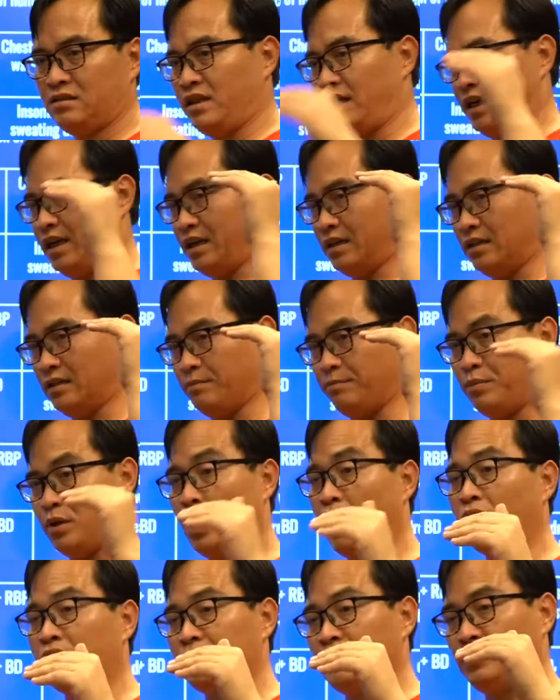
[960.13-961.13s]
and
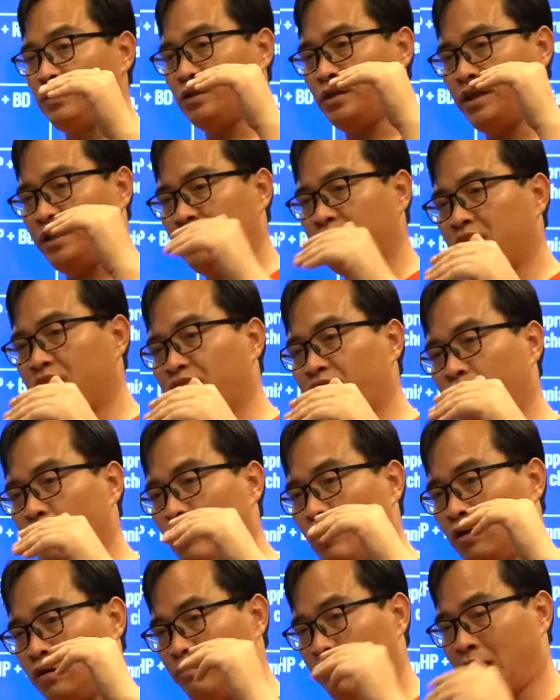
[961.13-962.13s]
blocked your energy flow
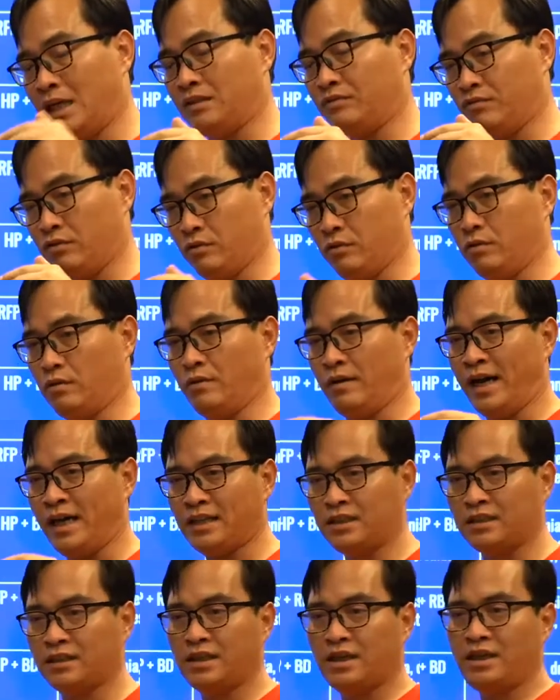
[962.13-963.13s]
or blood flow, right?
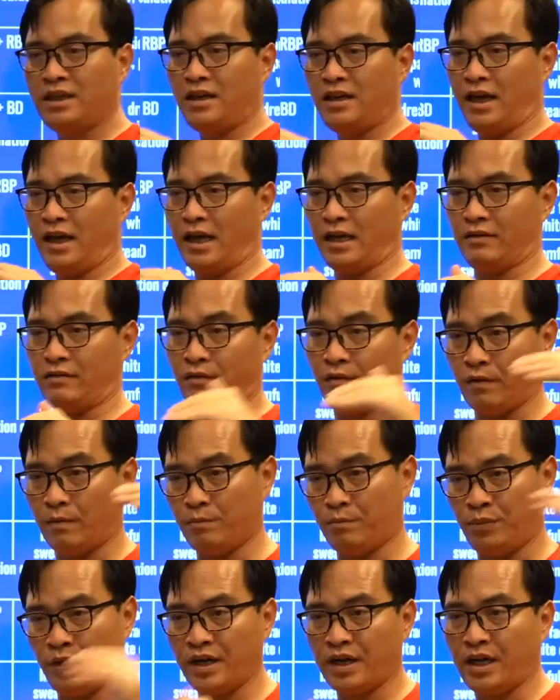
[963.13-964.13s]
And we will
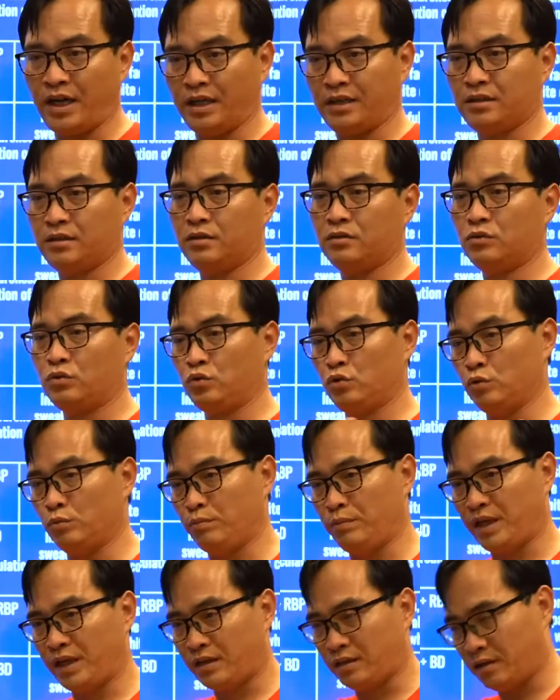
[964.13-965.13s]
break it to
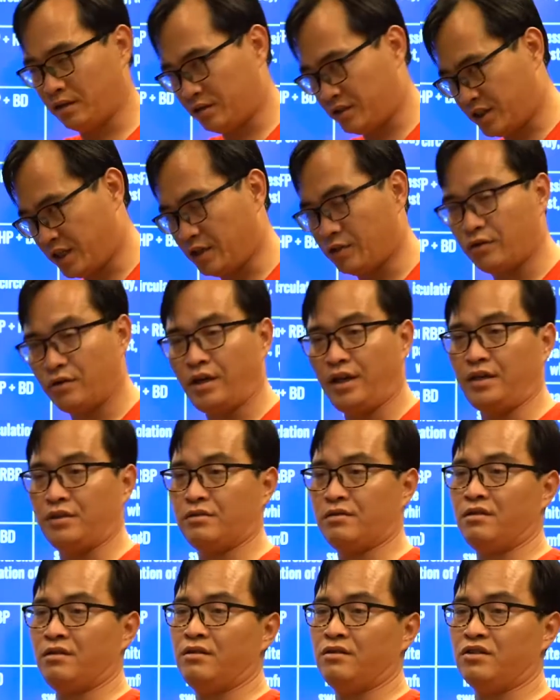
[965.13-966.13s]
make the channel
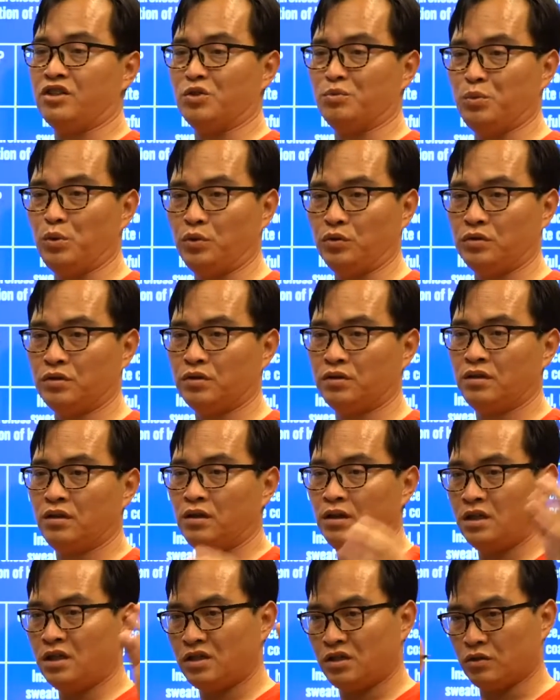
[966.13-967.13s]
is smooth,
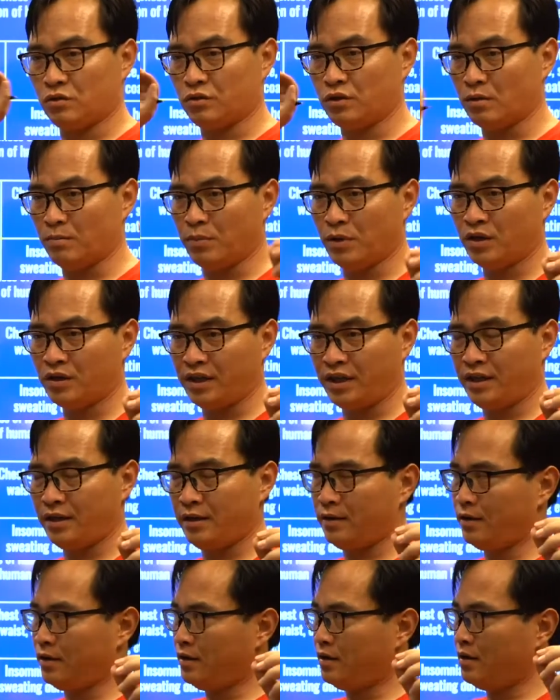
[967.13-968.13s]
so your body
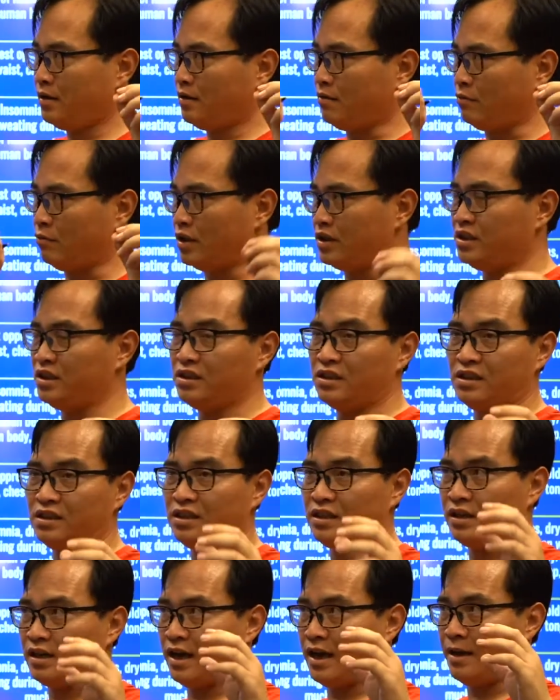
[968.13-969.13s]
energy
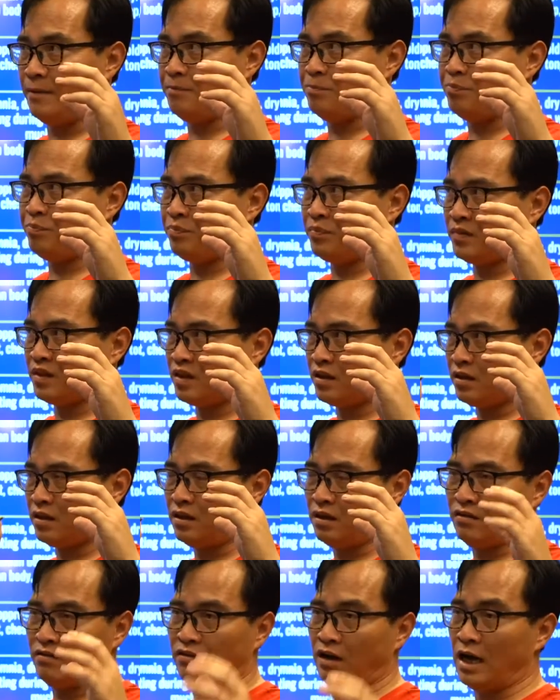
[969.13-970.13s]
can
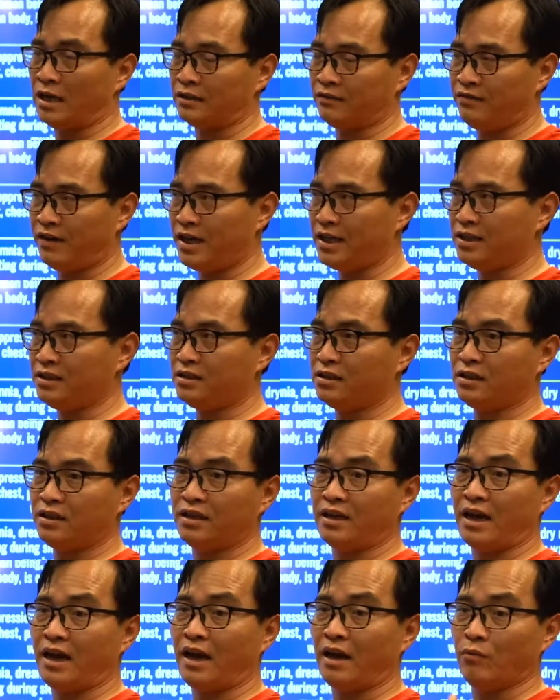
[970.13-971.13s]
and fire energy
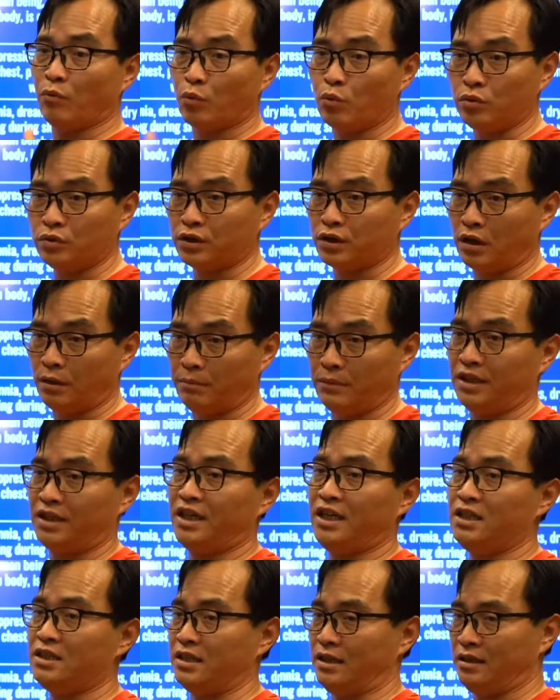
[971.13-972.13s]
can have good
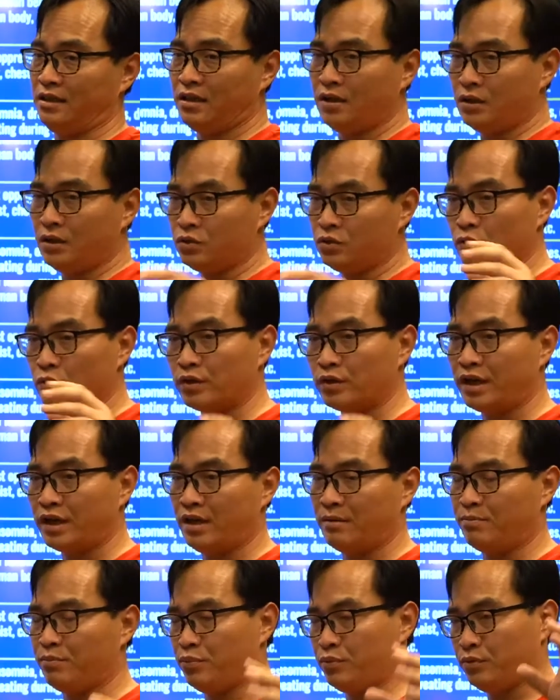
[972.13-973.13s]
communication to
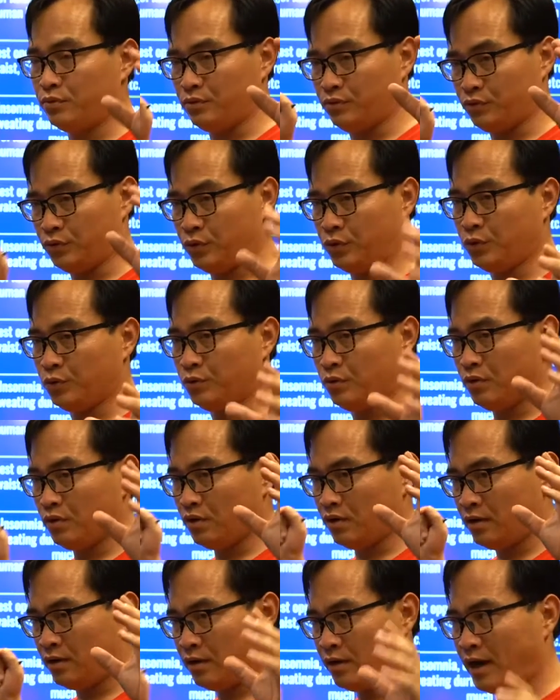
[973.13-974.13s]
keep you
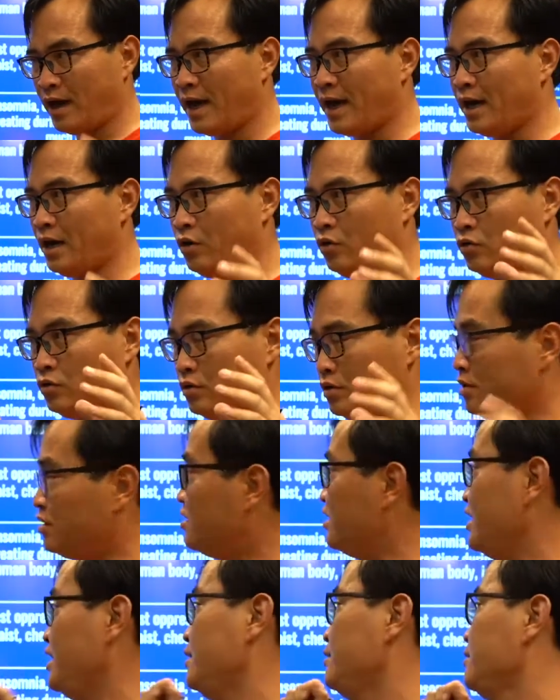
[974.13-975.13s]
healthy,